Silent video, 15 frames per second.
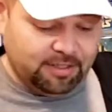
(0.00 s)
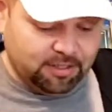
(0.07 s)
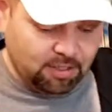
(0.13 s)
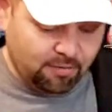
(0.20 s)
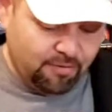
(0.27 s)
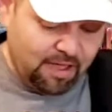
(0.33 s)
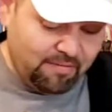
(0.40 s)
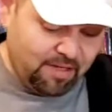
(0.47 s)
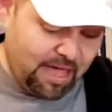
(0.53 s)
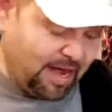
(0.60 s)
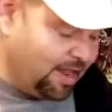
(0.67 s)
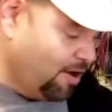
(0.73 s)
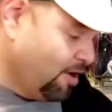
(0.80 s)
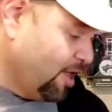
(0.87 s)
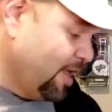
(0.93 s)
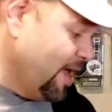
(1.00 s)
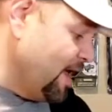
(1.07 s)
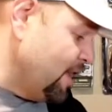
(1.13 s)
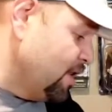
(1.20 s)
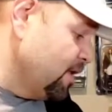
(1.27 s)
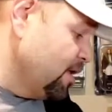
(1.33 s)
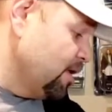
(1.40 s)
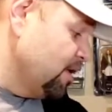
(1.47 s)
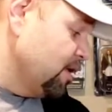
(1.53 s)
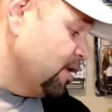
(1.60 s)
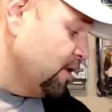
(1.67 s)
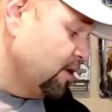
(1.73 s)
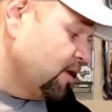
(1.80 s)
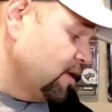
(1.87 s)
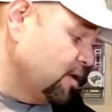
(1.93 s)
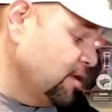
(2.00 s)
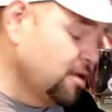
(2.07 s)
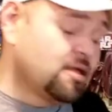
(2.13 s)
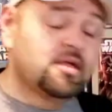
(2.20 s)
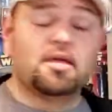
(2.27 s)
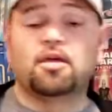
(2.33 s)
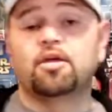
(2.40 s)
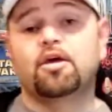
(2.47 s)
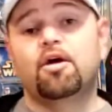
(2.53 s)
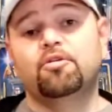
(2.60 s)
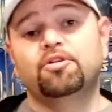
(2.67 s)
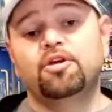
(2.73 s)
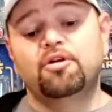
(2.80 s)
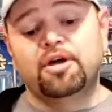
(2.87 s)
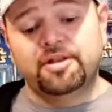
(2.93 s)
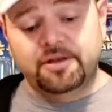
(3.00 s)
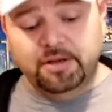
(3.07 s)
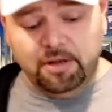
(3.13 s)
so if you haven't got in on it yet, go do it.